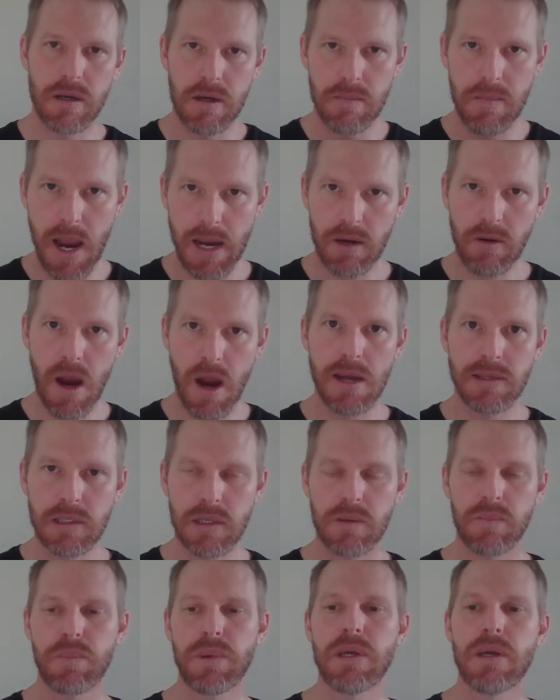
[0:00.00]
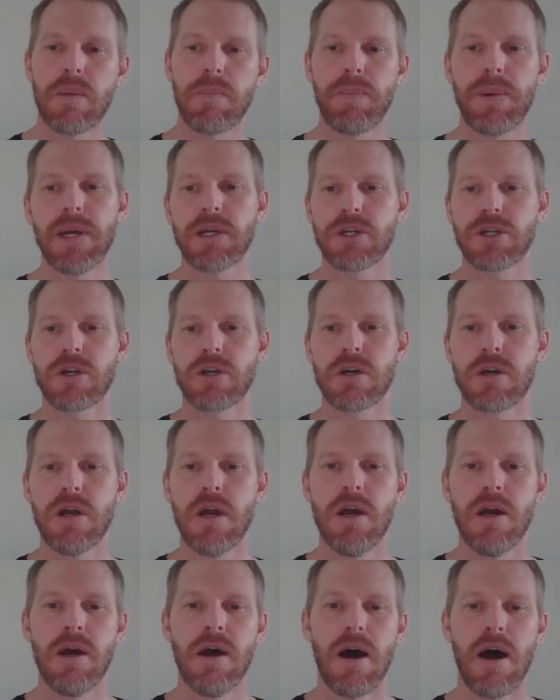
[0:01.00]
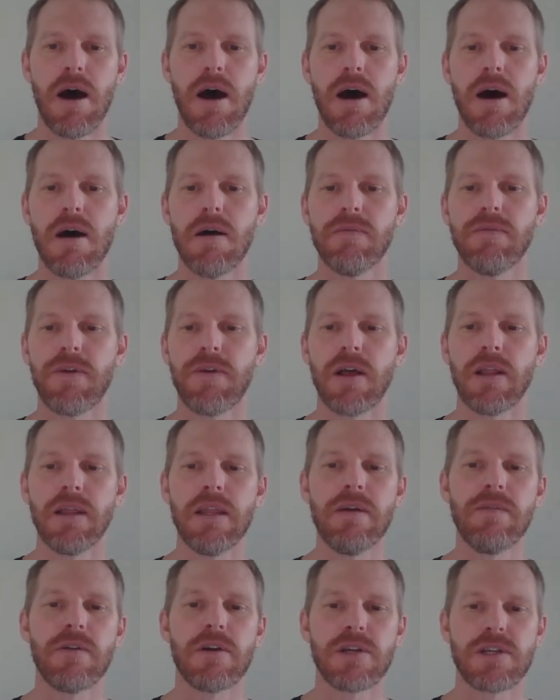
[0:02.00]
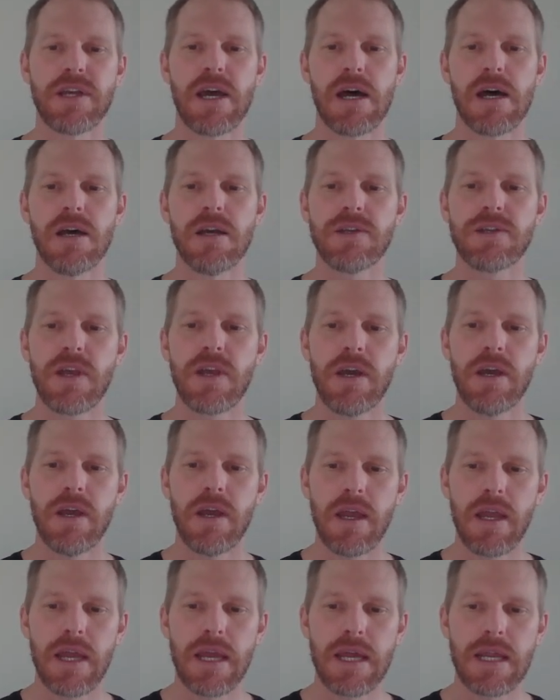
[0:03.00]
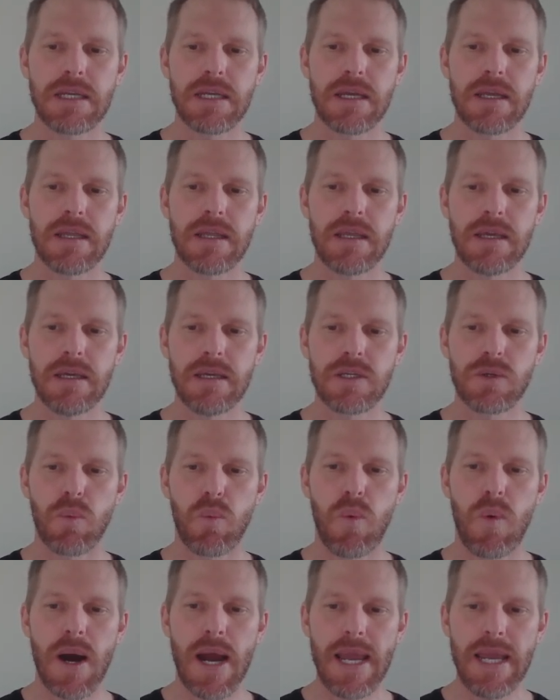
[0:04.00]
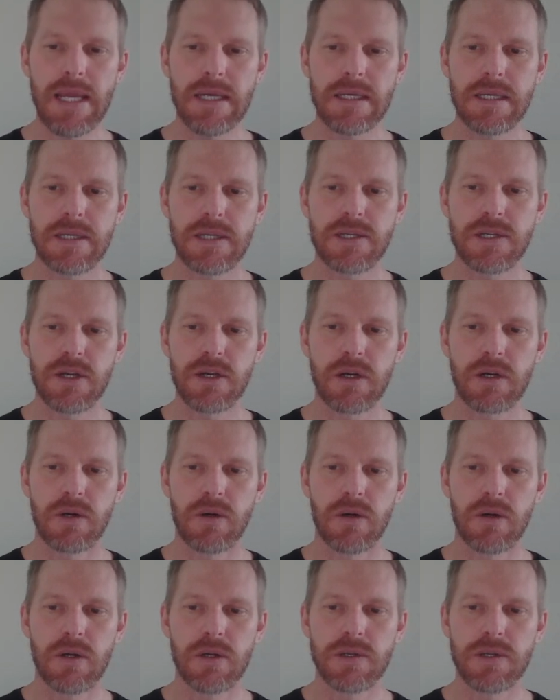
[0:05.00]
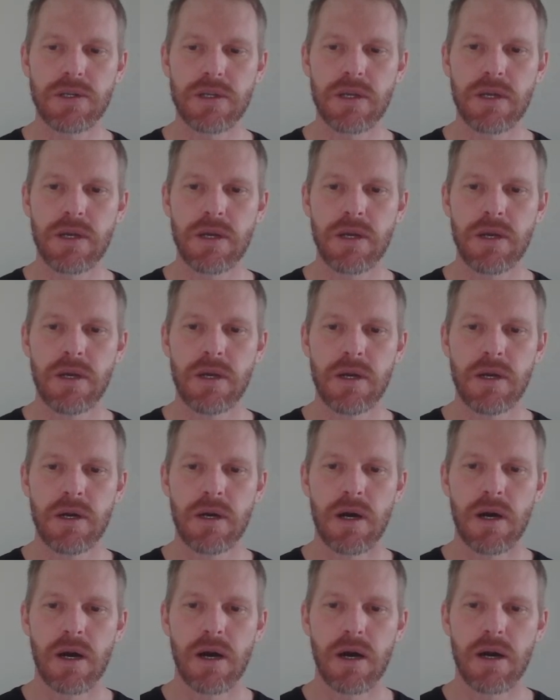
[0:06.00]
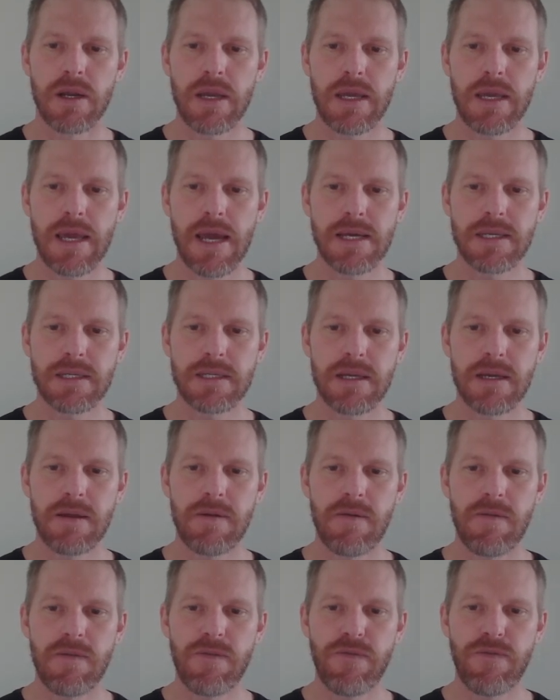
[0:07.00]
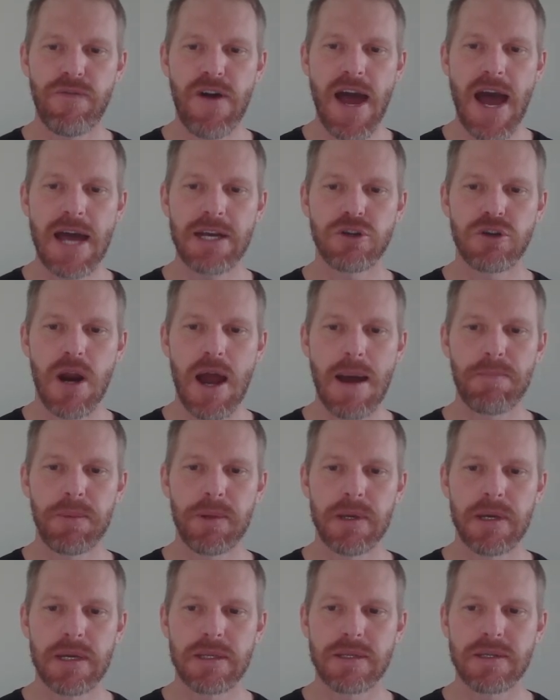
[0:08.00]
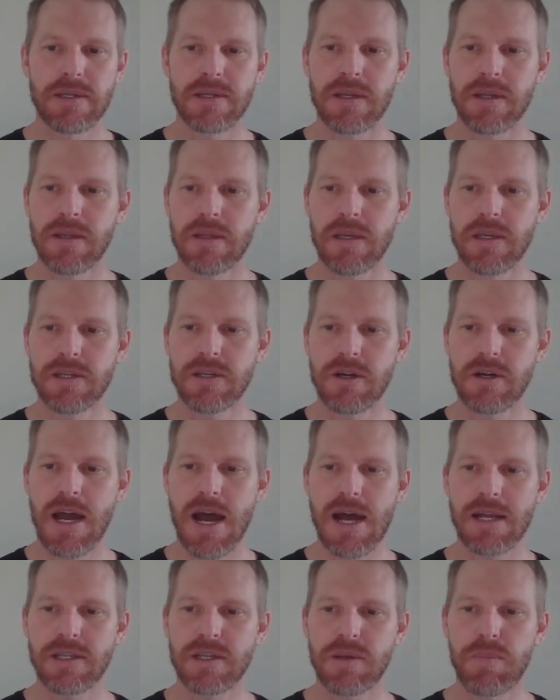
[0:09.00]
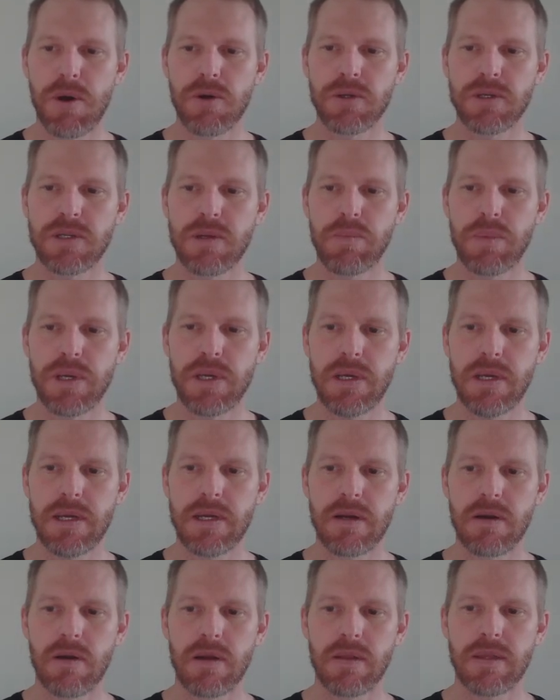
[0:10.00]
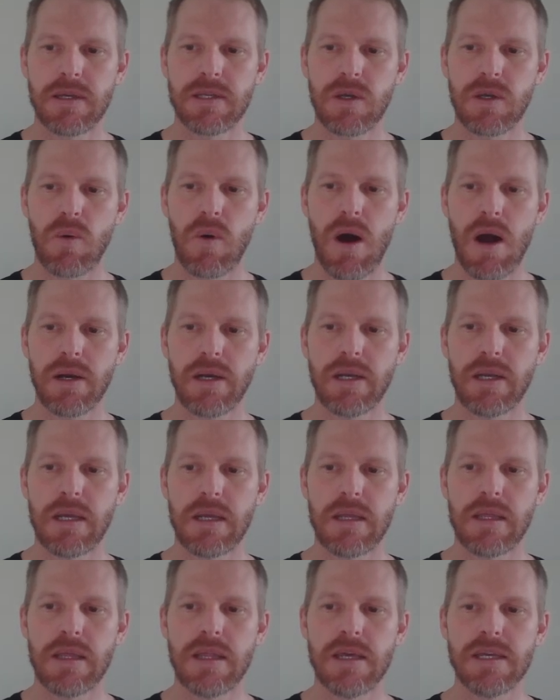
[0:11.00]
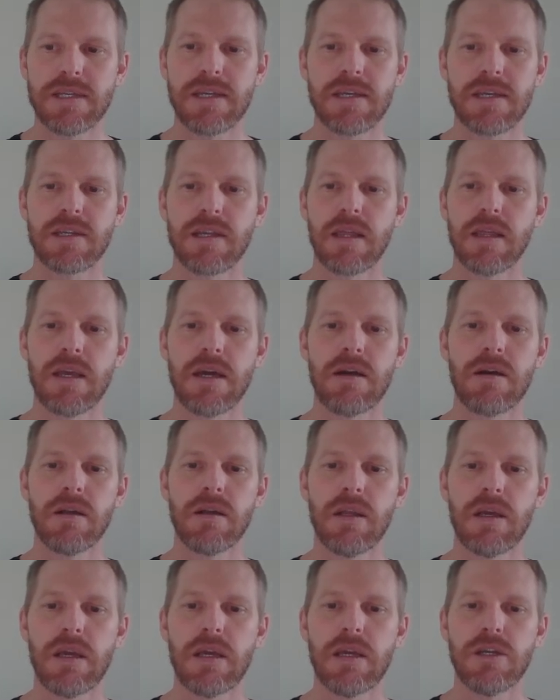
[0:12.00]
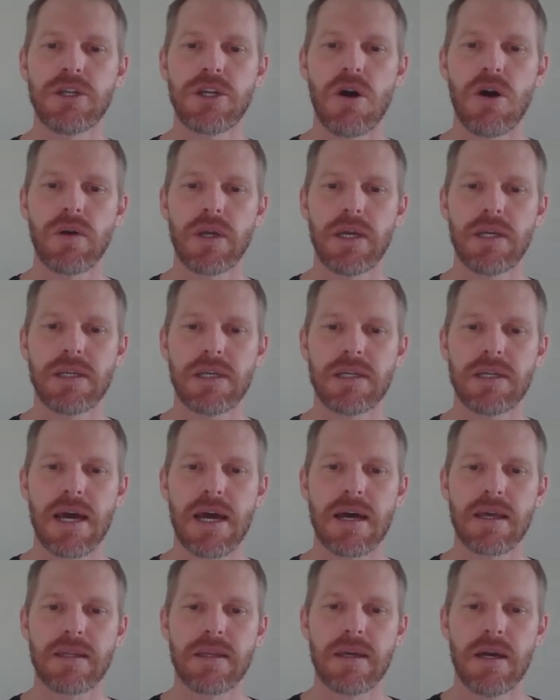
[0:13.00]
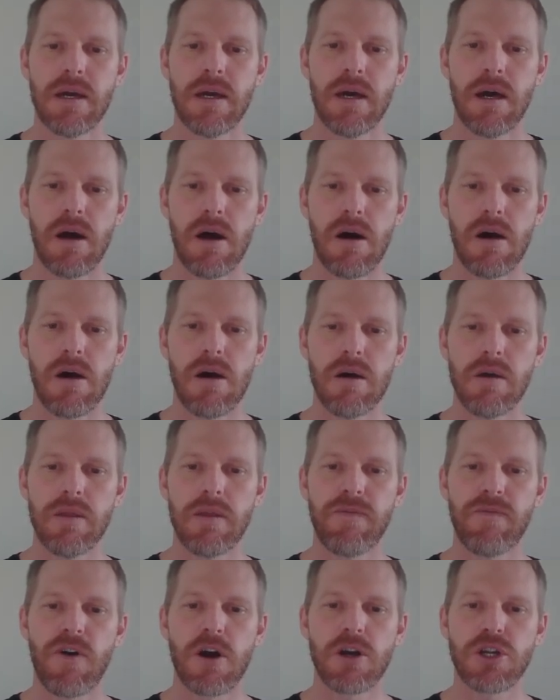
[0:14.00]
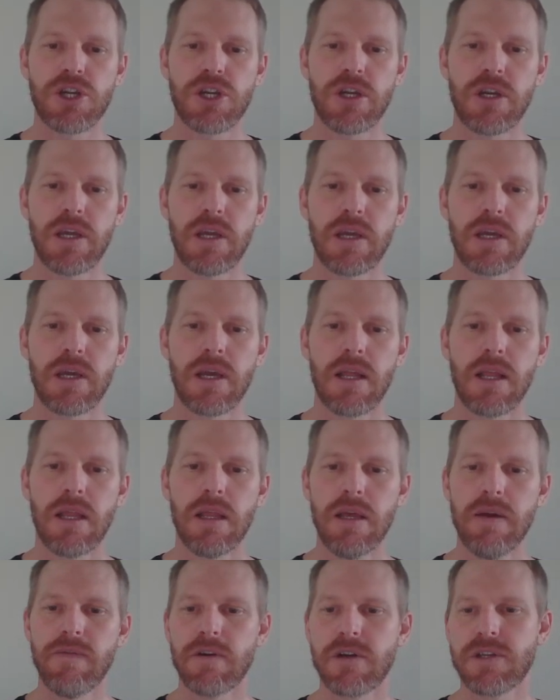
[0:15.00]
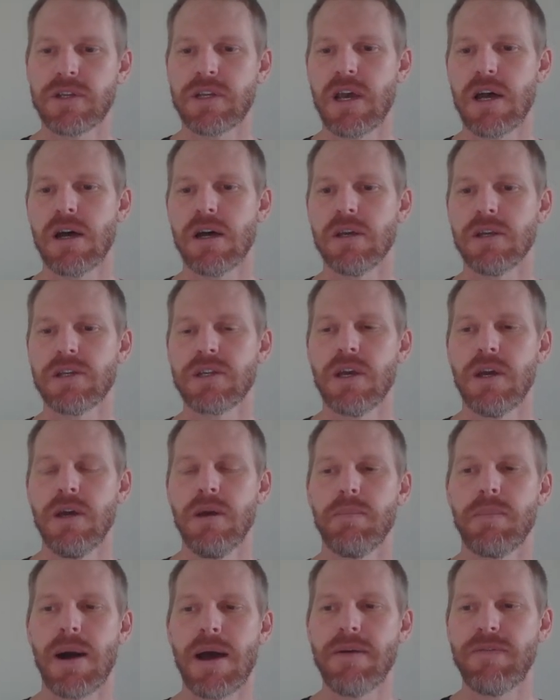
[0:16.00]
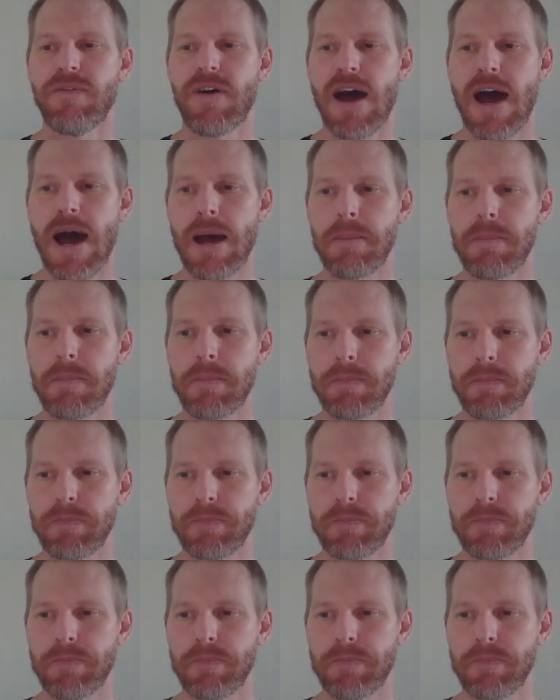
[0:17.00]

microscopy, a picture of liver cells, and these white circles are, you guessed it, fat droplets. These are not supposed to be here at this quantity. This is literally choking to death all the functioning liver cells by fat.